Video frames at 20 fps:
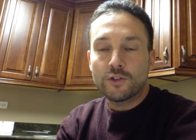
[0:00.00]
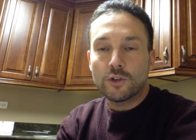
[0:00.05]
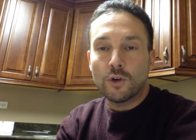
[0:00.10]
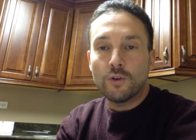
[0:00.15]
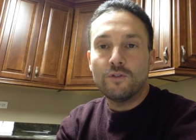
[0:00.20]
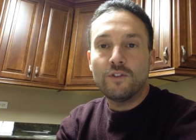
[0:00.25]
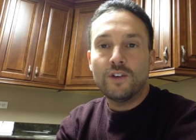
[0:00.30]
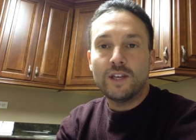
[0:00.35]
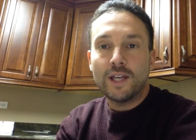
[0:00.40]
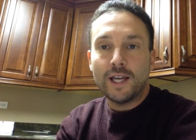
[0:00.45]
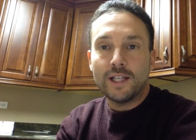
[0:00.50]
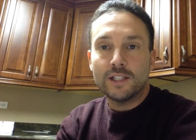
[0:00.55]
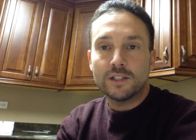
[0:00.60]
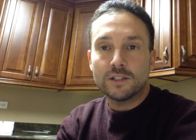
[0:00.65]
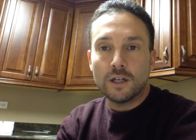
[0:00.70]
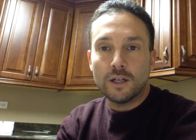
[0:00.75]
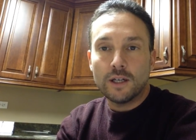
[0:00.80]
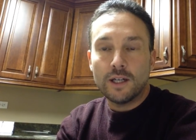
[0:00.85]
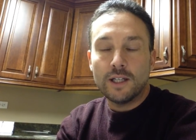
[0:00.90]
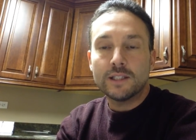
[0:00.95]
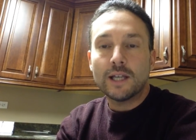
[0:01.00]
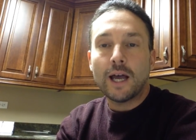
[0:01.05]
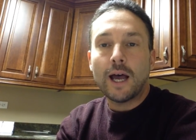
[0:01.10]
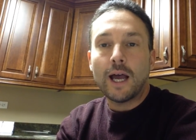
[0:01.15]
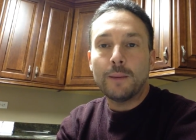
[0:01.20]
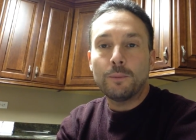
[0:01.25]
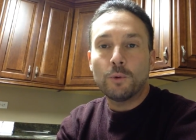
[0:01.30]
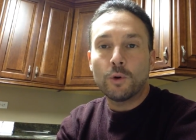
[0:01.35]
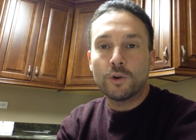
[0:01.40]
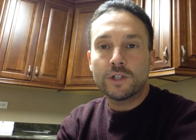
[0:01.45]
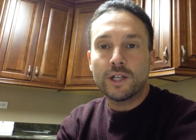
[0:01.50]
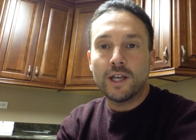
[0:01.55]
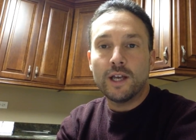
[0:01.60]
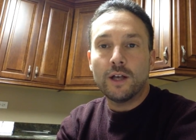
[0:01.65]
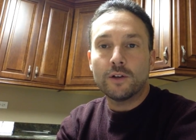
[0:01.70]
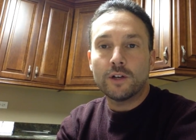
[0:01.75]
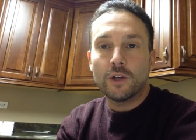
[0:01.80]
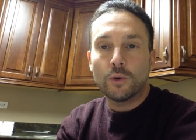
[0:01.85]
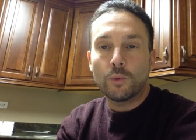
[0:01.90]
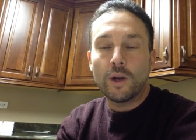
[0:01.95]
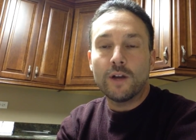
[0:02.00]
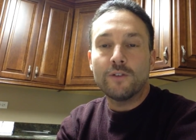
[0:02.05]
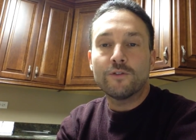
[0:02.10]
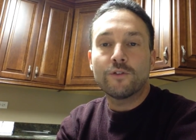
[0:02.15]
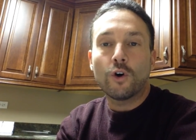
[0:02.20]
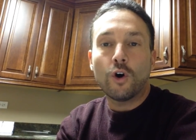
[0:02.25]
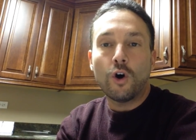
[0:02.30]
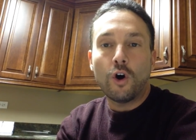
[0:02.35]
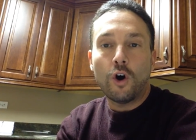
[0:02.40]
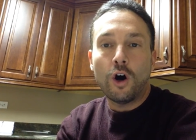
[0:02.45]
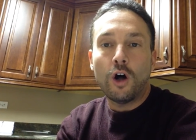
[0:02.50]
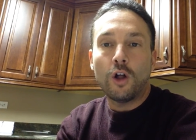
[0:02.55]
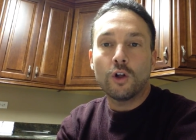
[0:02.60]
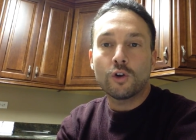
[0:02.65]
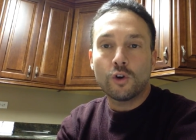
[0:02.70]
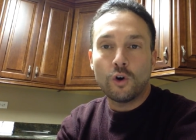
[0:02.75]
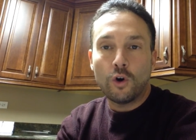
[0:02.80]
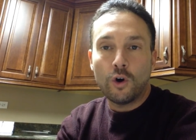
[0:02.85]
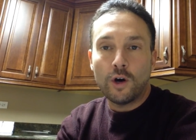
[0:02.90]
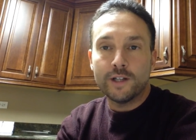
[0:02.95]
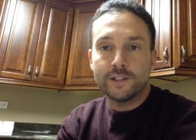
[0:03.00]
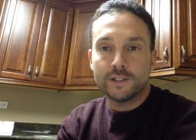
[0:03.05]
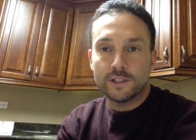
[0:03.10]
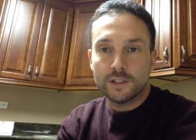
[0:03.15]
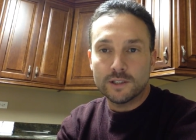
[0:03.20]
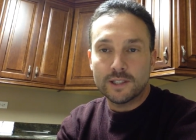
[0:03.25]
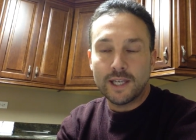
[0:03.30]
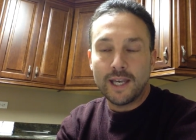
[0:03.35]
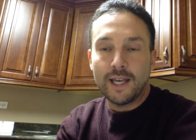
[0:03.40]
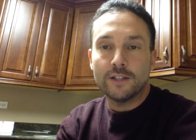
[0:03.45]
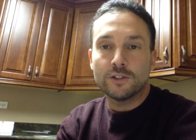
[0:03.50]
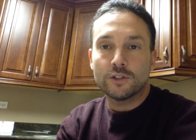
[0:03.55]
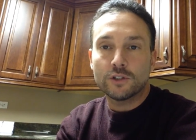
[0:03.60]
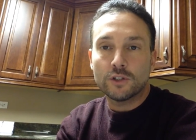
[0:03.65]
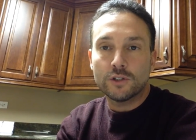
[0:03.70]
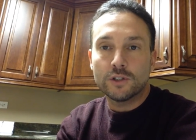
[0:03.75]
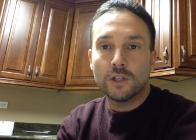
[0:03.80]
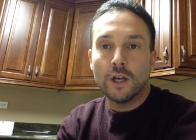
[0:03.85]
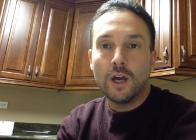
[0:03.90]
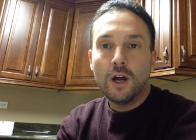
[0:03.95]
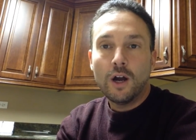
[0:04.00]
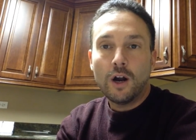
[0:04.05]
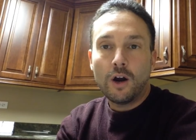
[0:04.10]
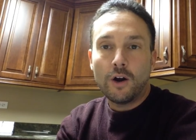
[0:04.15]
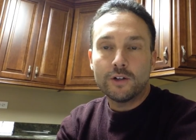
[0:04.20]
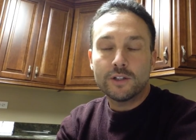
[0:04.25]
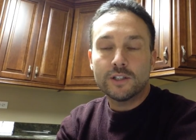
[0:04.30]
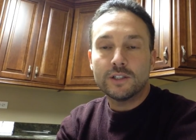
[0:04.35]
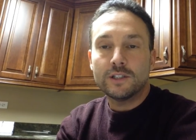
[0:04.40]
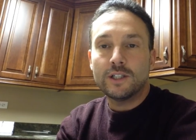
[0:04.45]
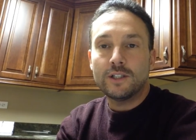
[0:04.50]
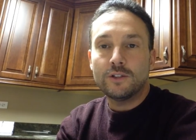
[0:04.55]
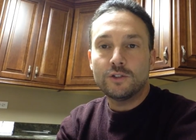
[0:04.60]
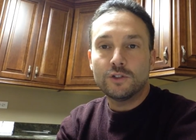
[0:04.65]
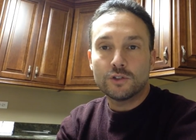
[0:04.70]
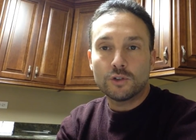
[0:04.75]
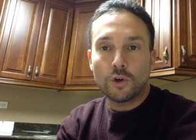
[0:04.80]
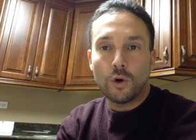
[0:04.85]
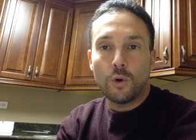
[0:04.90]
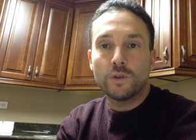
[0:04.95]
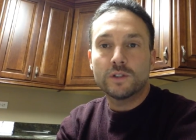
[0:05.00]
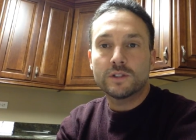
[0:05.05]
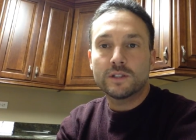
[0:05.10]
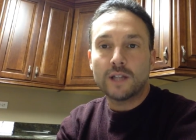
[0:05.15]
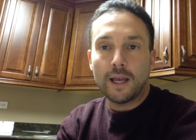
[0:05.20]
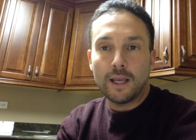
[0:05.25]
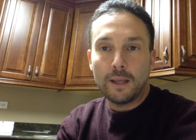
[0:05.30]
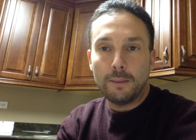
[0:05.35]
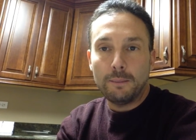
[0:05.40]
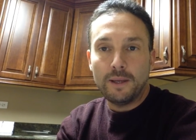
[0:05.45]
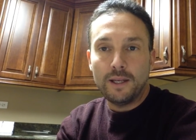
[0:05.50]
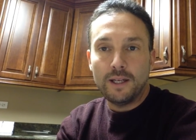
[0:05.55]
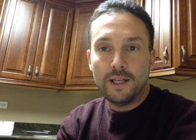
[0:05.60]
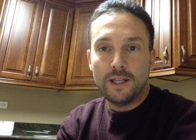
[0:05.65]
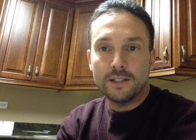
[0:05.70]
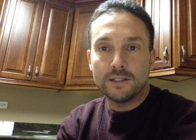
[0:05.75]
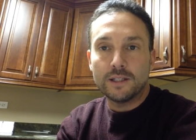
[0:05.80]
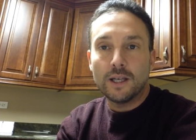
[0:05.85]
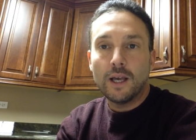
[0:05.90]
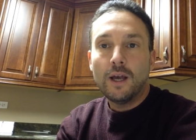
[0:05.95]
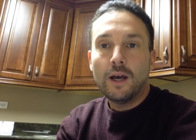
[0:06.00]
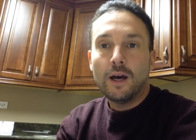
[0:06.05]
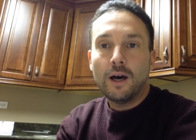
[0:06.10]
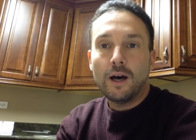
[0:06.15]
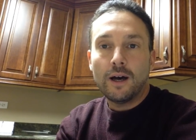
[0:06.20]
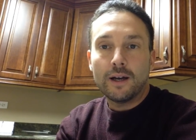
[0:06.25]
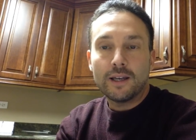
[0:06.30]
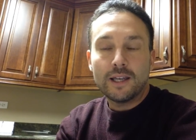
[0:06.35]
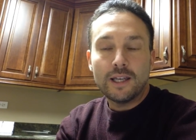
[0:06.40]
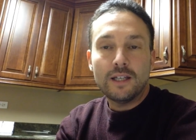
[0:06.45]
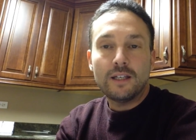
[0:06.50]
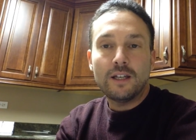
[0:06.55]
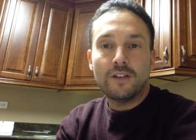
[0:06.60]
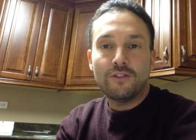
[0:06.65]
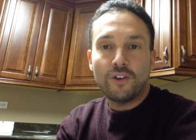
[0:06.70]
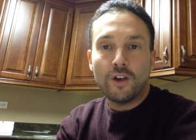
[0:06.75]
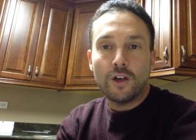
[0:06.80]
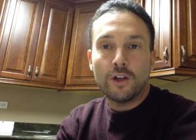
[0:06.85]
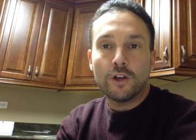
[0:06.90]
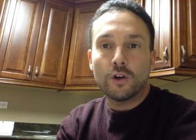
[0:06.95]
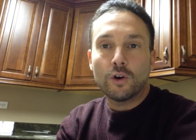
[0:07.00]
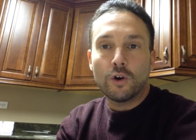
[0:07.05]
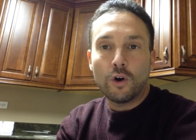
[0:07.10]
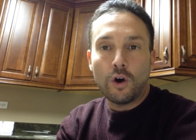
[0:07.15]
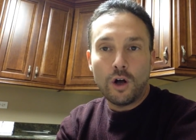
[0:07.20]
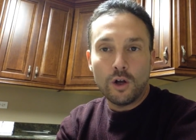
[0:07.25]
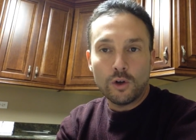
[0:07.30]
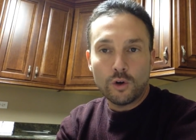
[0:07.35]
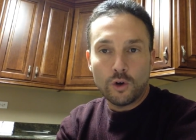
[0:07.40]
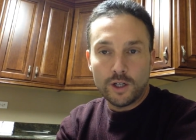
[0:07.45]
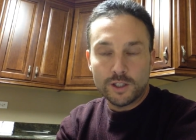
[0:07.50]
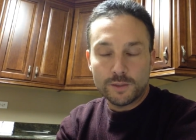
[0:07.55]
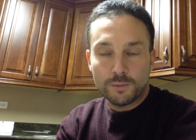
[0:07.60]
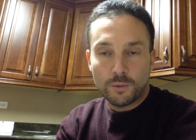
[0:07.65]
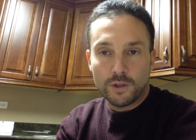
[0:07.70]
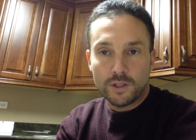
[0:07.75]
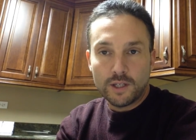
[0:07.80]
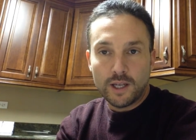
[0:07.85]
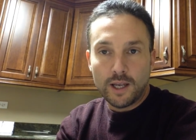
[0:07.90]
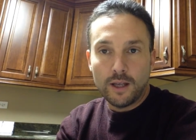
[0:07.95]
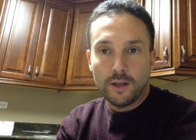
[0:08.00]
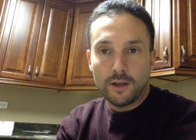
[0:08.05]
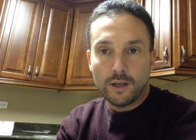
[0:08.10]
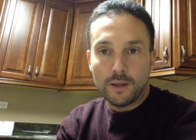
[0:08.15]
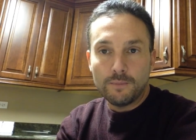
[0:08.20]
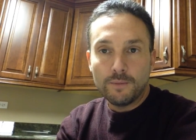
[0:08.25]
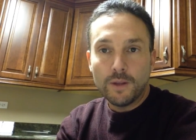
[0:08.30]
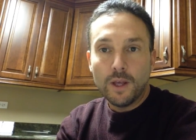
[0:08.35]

So VA studies, high mortality rate for all causes: cancers, heart disease, strokes, diabetes, uh, kidney failure, all-cause mortality.